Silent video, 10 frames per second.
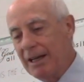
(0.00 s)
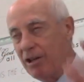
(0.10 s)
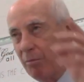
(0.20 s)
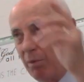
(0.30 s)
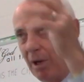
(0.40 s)

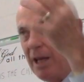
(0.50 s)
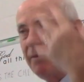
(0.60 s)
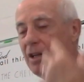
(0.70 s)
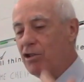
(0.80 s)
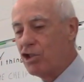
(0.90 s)
you believed
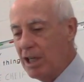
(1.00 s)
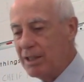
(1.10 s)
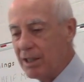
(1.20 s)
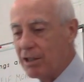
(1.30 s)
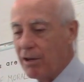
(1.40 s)
in
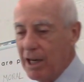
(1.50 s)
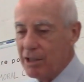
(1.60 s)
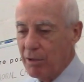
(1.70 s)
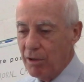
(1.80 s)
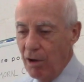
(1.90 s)
Jesus
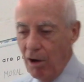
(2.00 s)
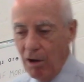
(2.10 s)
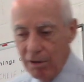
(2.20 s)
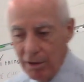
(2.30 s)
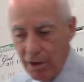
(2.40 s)
Christ with
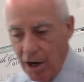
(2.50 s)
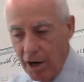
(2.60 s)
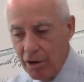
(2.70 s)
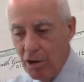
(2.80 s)
all your heart,